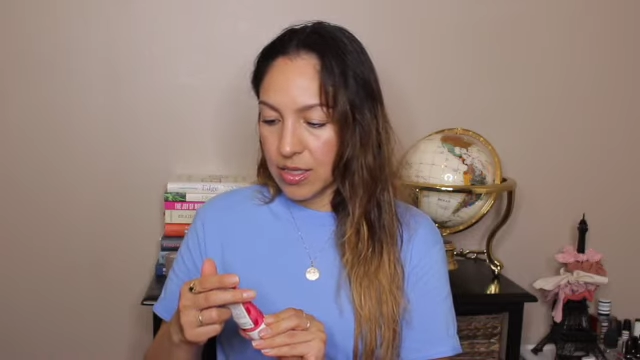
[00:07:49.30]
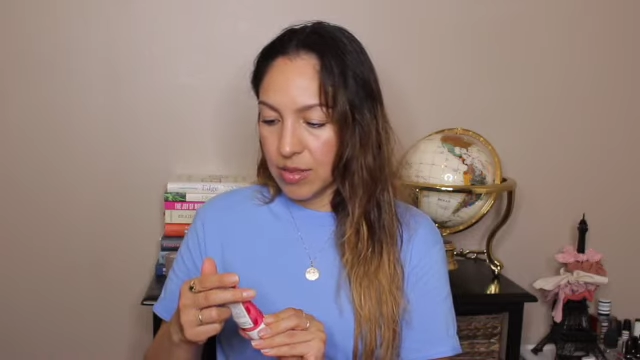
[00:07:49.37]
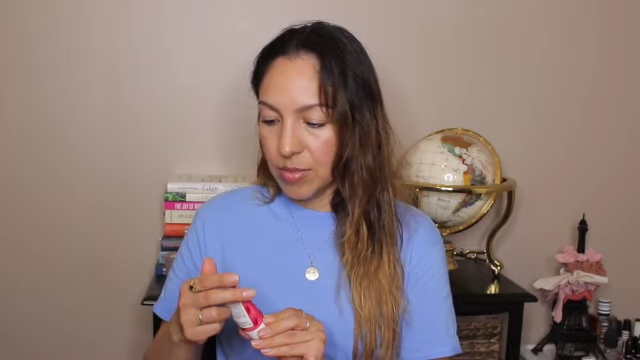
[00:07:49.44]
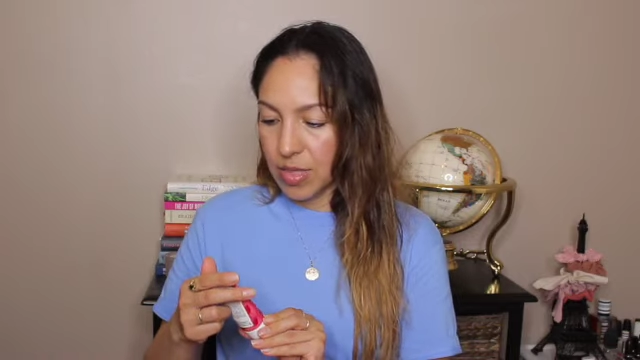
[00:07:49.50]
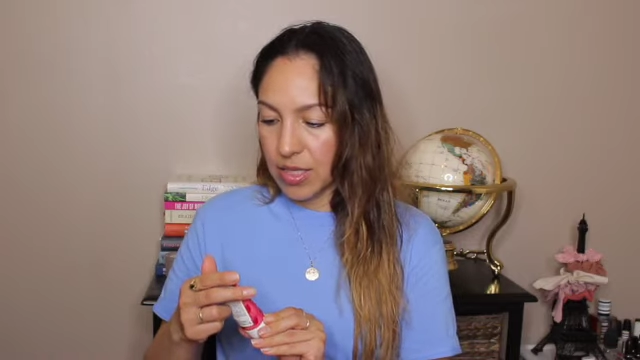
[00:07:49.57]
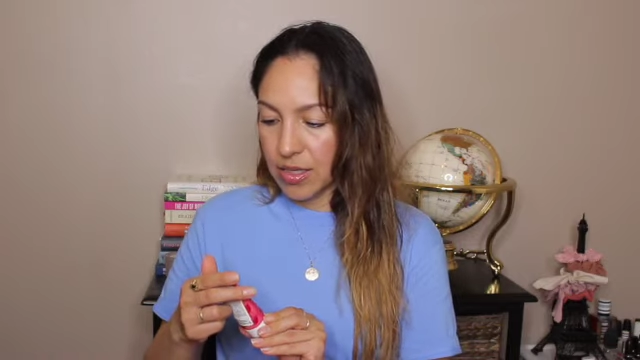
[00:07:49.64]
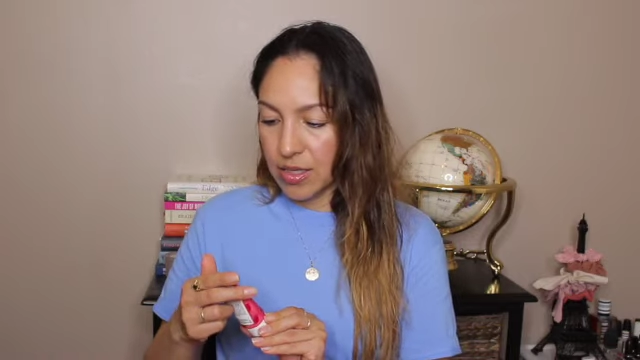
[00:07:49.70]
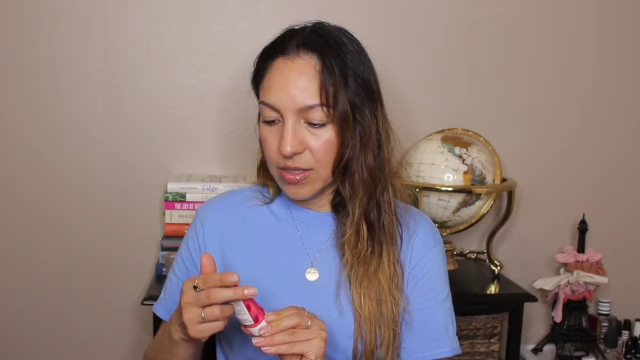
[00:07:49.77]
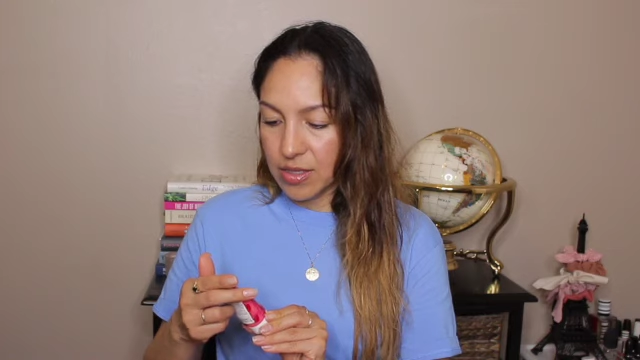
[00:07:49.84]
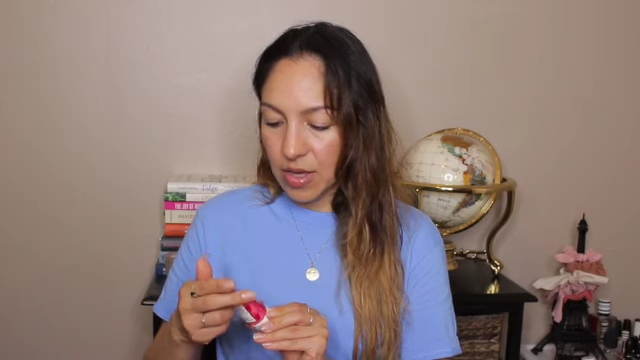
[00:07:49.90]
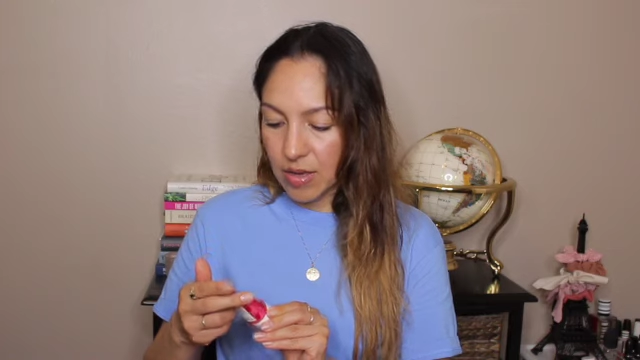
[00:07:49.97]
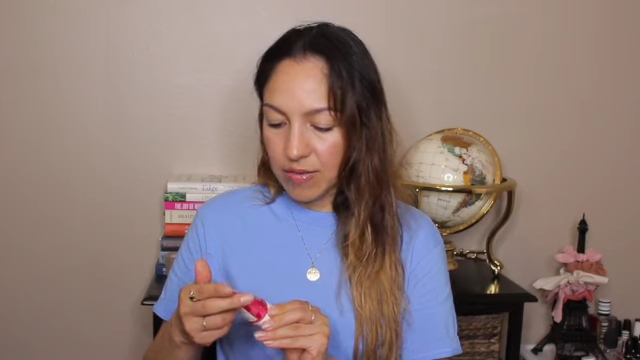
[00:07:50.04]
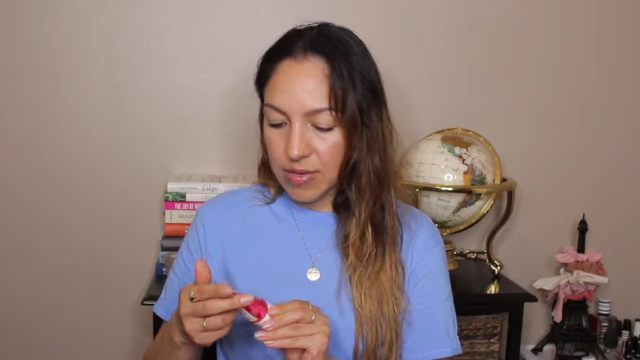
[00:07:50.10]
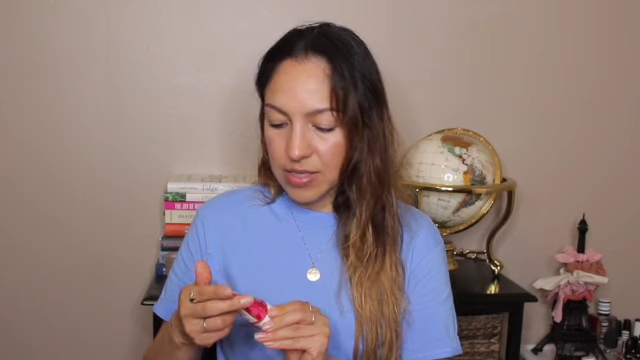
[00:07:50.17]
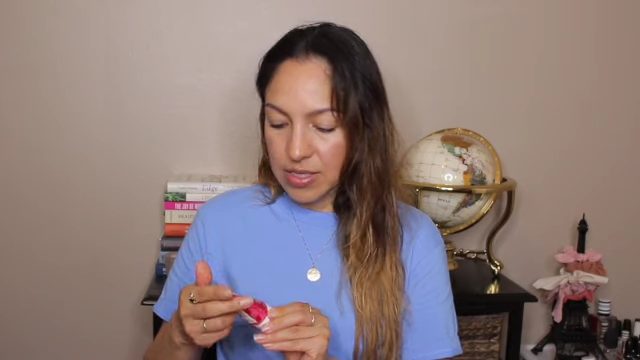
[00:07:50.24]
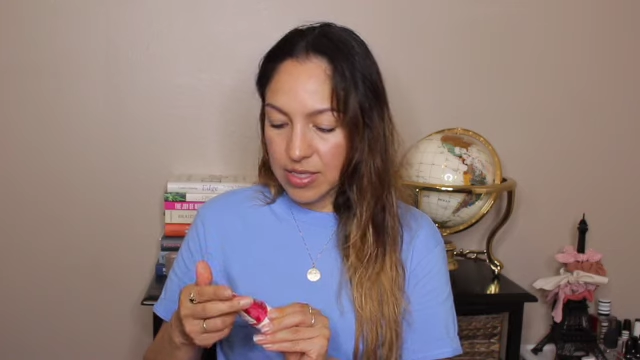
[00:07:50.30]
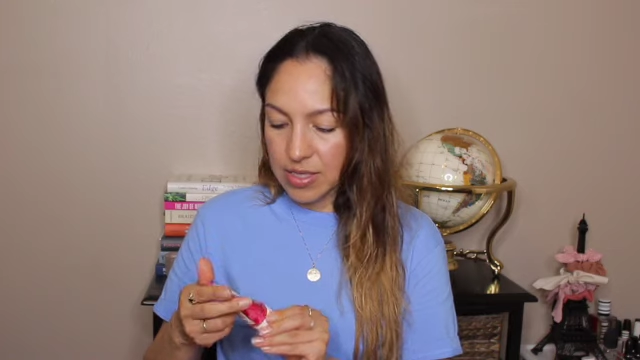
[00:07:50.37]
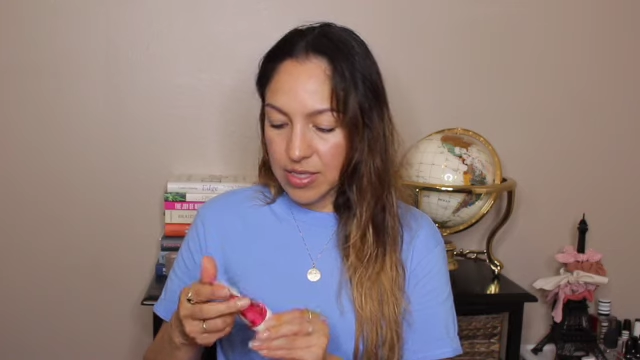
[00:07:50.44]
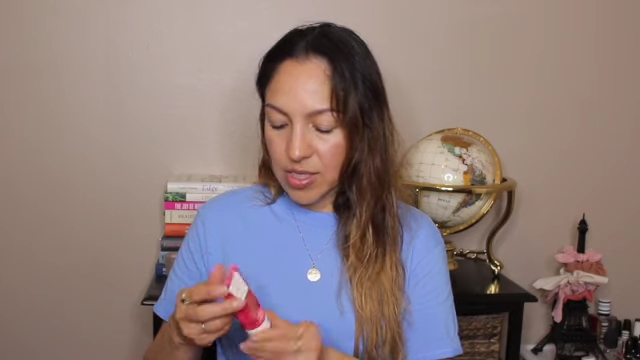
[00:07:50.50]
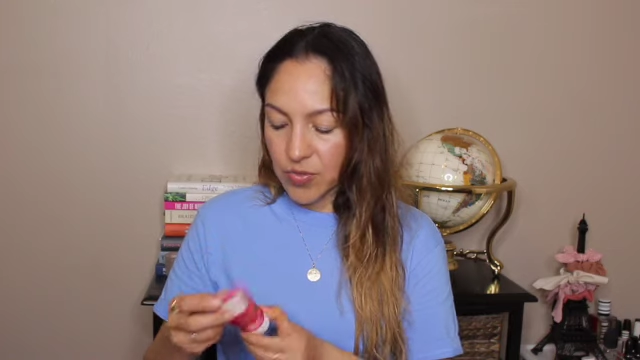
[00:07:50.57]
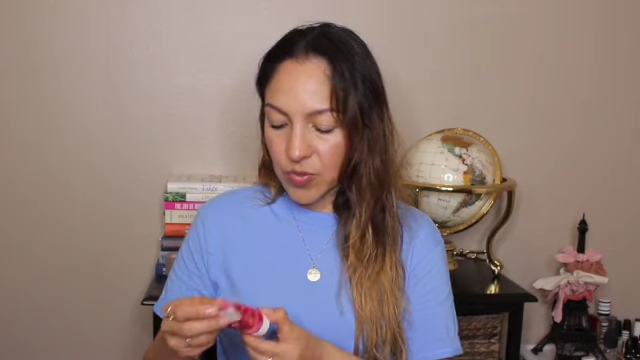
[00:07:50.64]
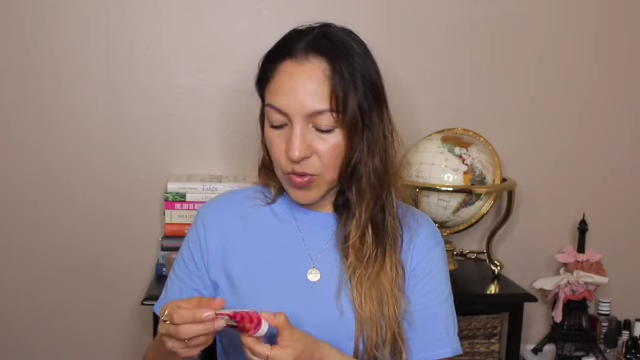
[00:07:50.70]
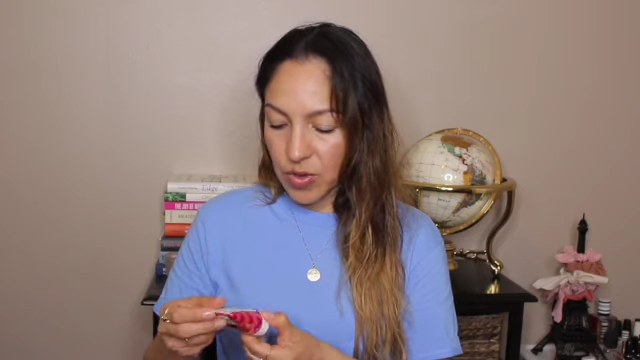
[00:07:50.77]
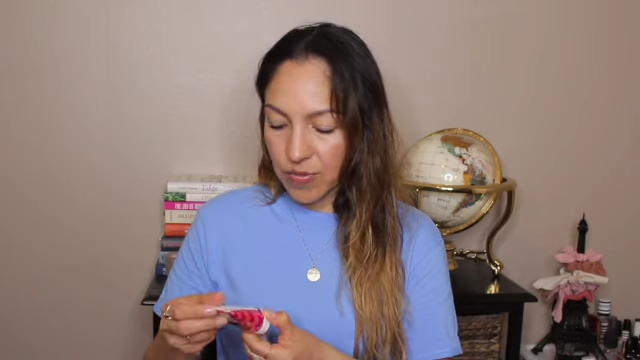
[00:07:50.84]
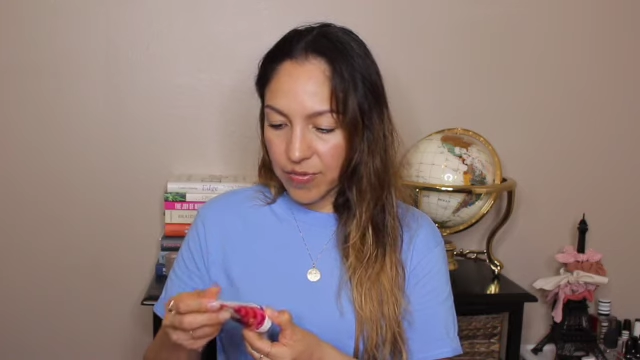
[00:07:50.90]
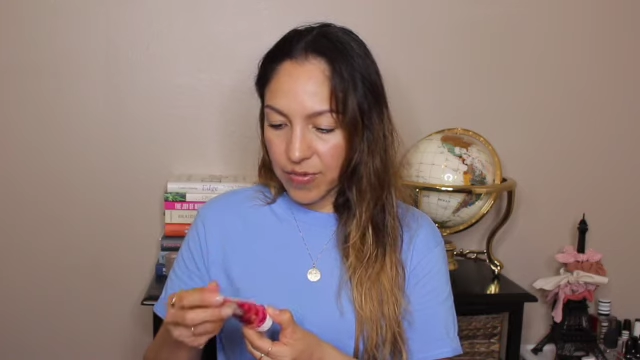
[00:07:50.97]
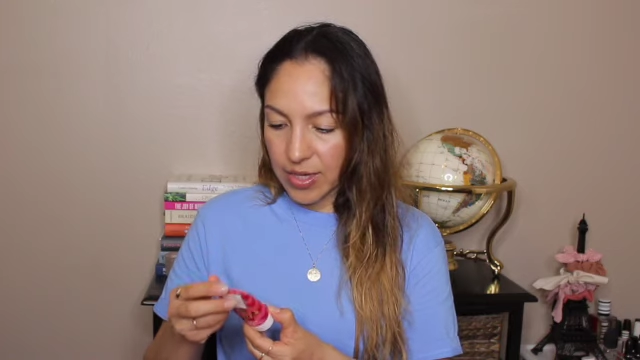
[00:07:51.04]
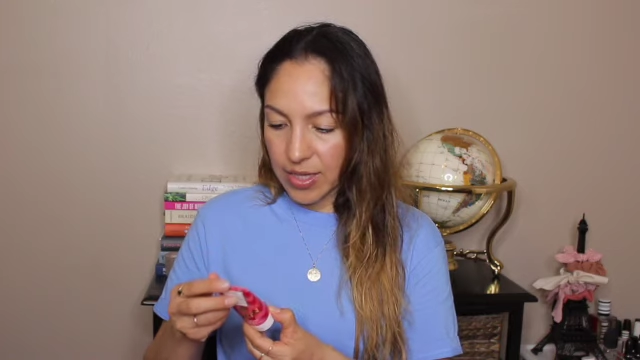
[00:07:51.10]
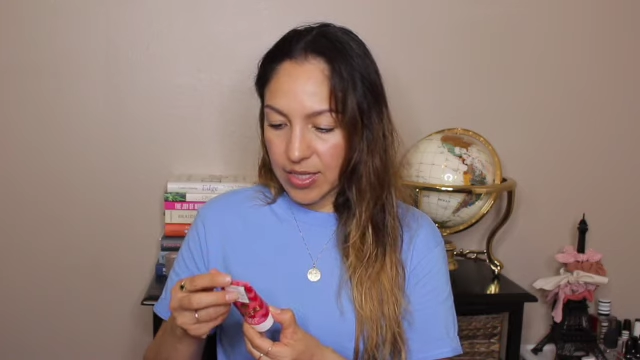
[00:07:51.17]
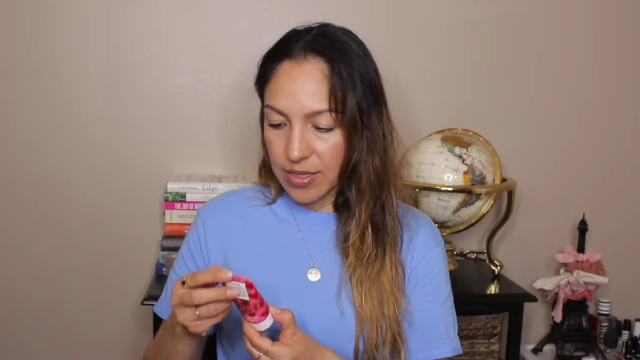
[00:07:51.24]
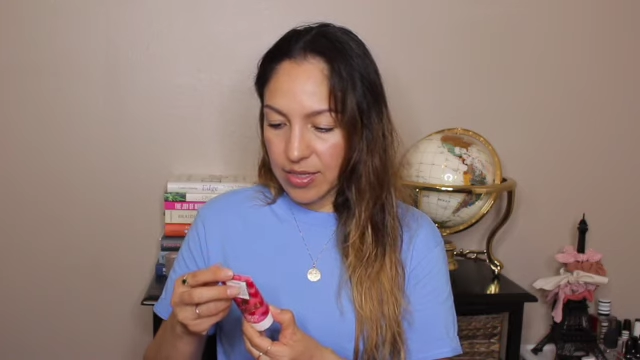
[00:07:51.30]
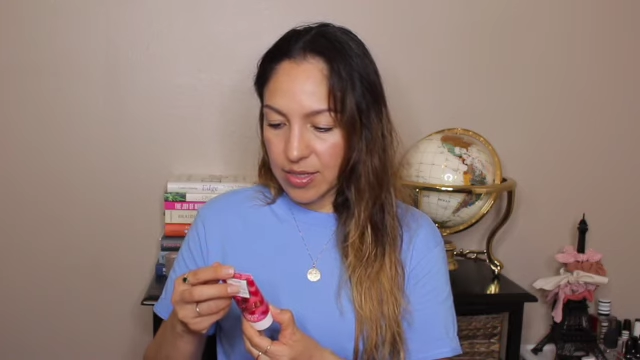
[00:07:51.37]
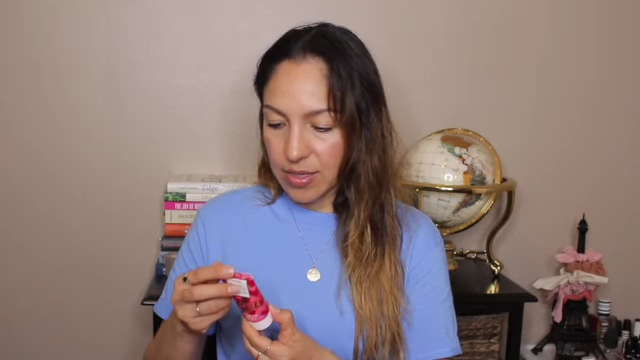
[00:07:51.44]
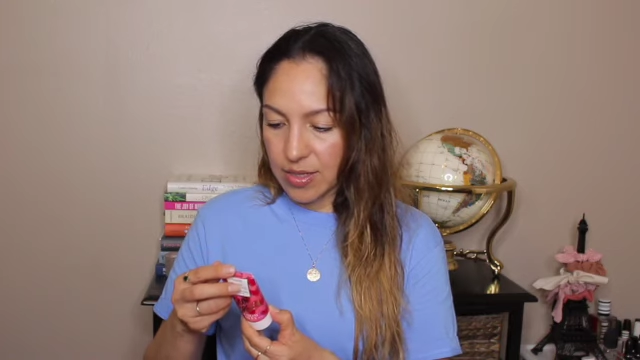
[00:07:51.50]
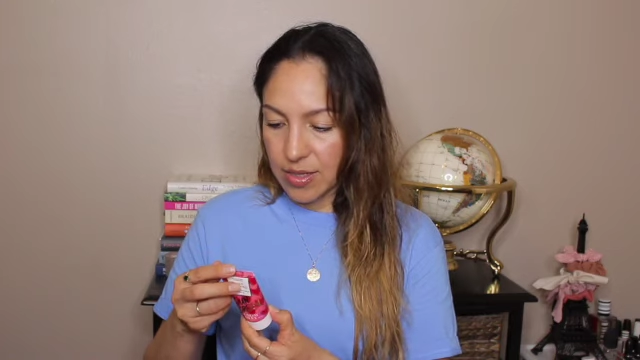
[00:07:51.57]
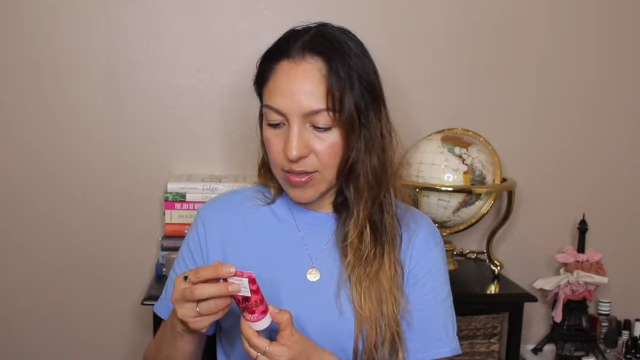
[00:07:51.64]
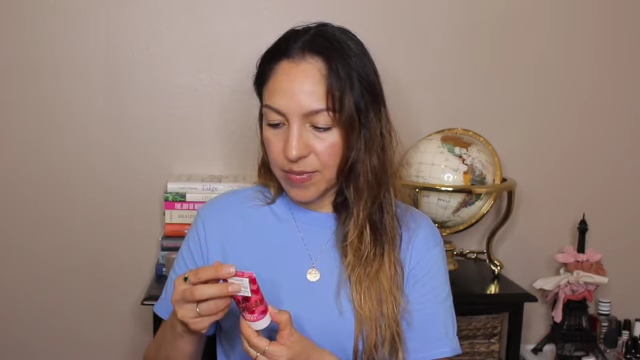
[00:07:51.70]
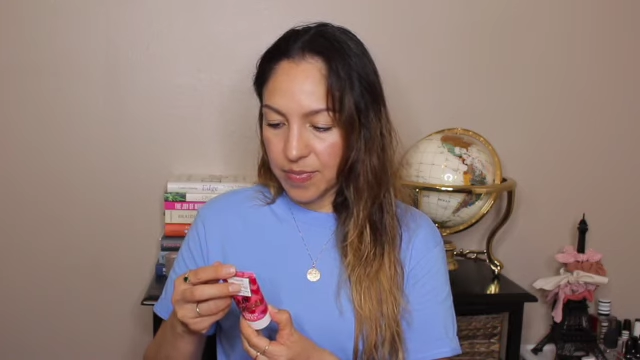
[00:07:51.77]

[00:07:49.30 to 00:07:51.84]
because obviously this is for the face,